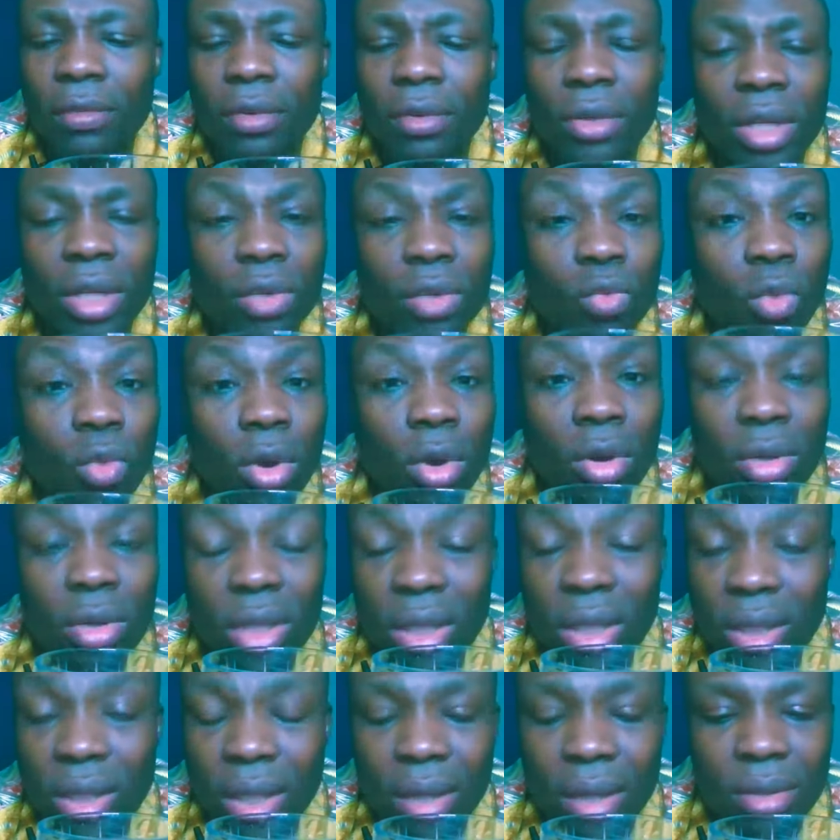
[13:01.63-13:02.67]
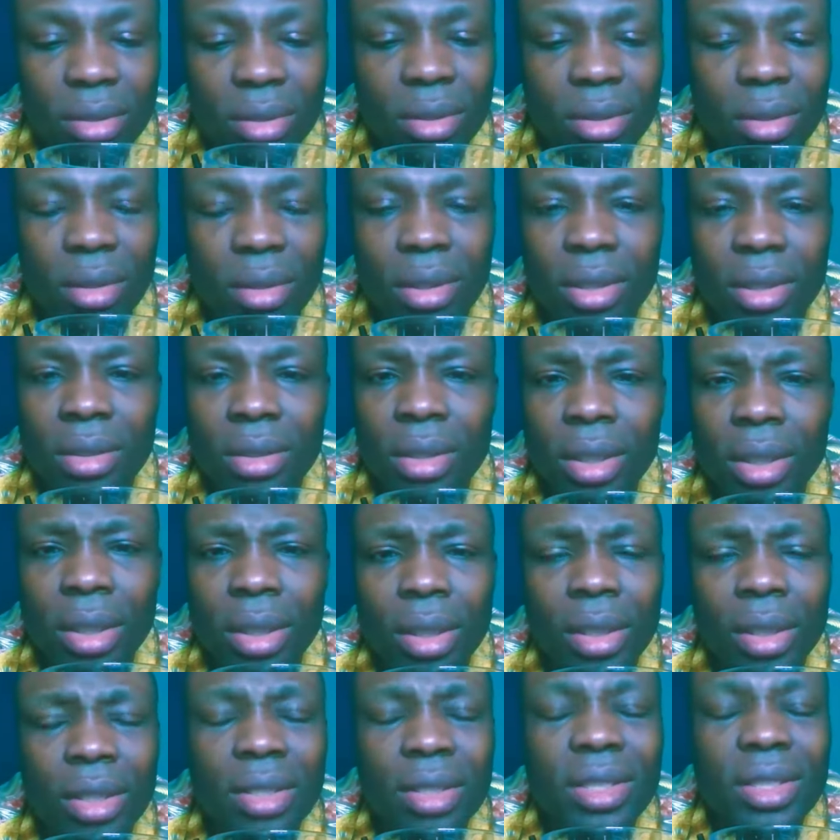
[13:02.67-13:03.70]
if you need $100,000,
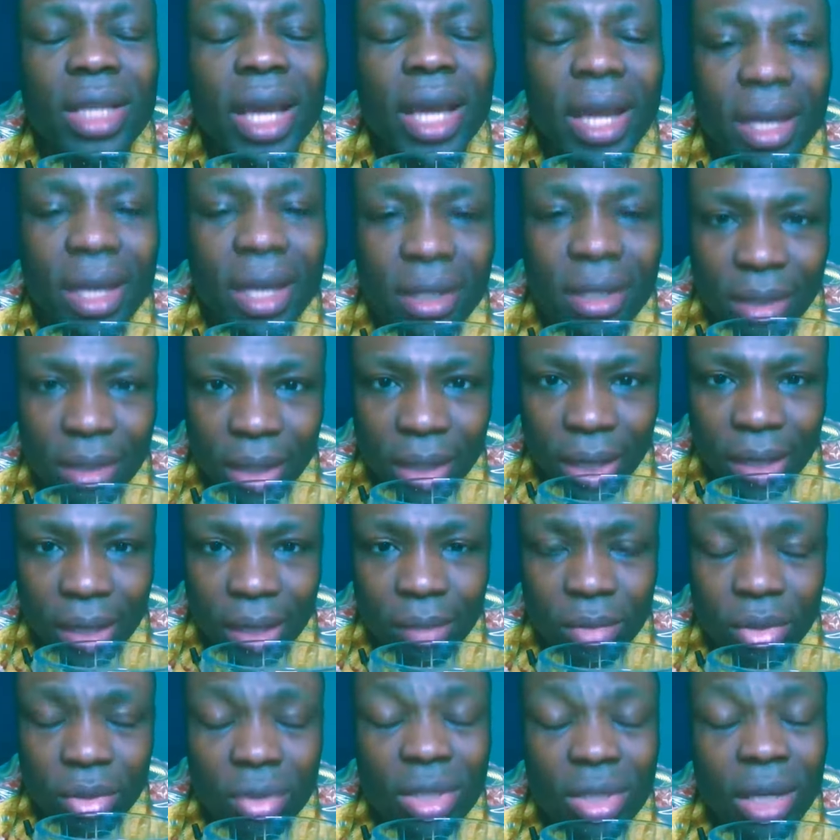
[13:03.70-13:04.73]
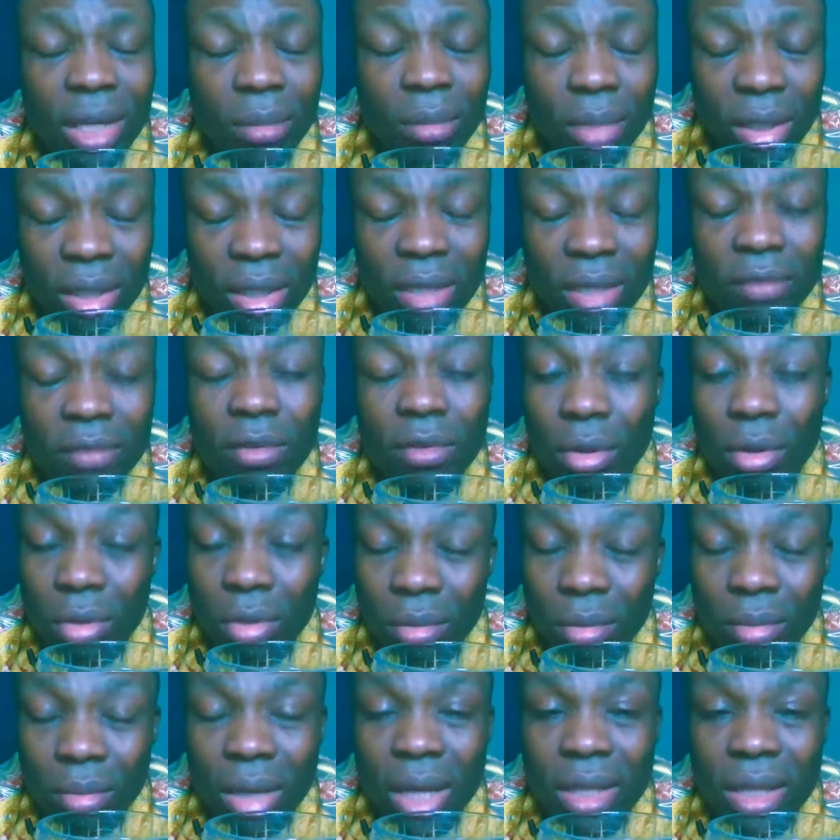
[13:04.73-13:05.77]
say it's there, because I believe God
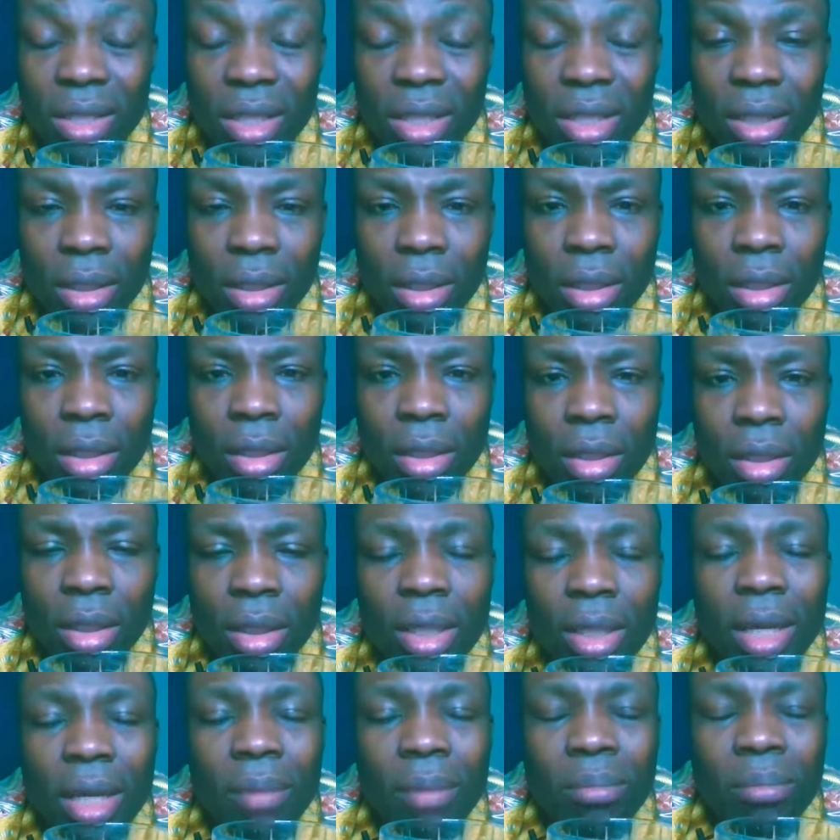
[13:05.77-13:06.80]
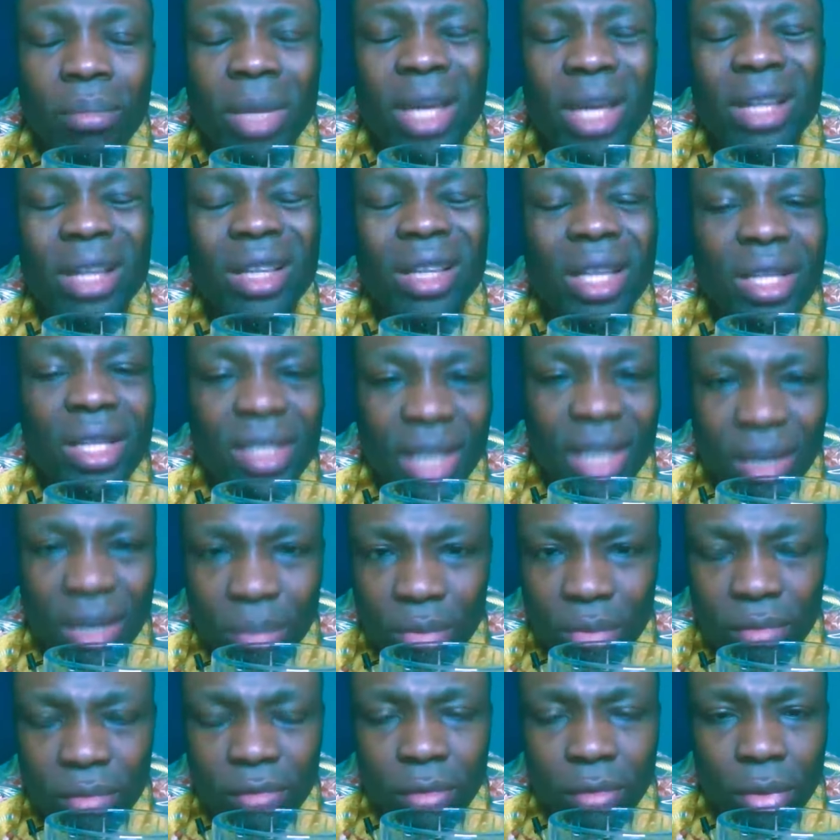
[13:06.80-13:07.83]
Almighty can make things
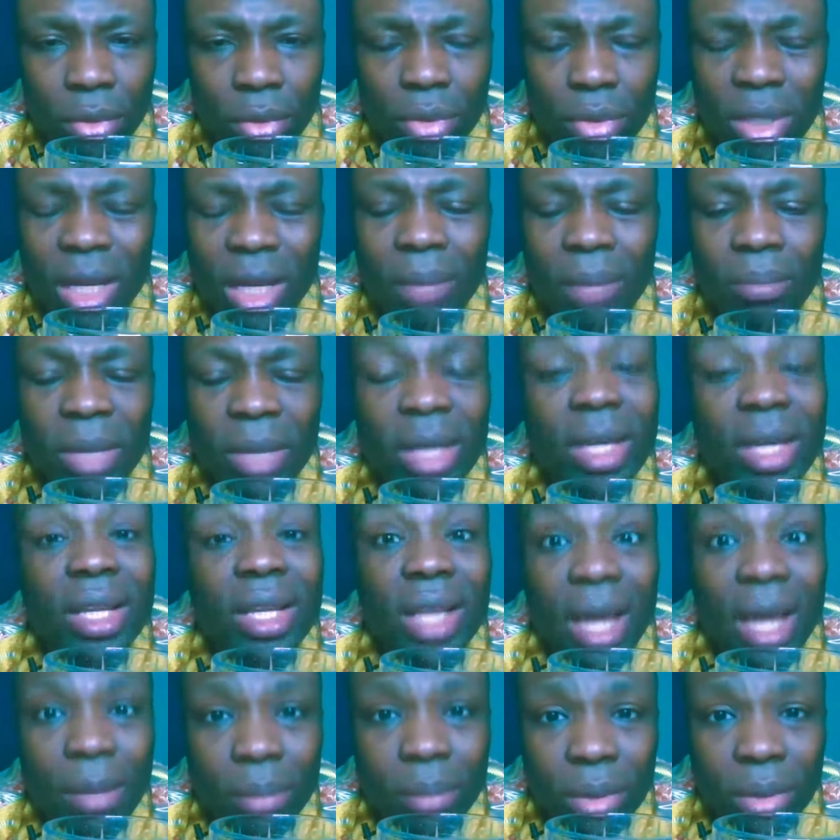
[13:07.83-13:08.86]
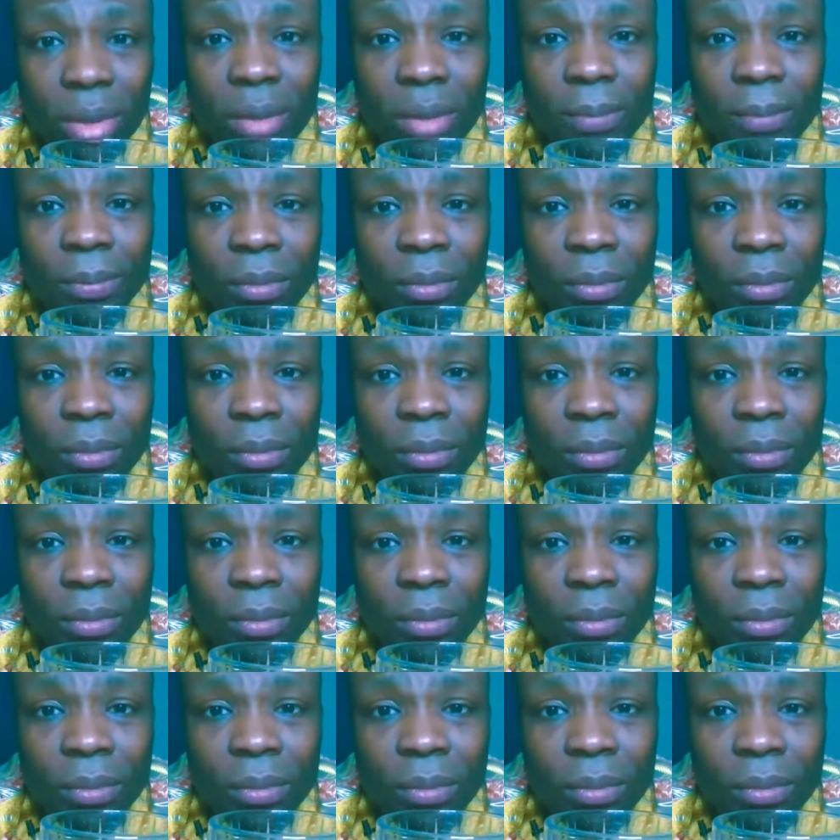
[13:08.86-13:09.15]
happen for you, can make it happen.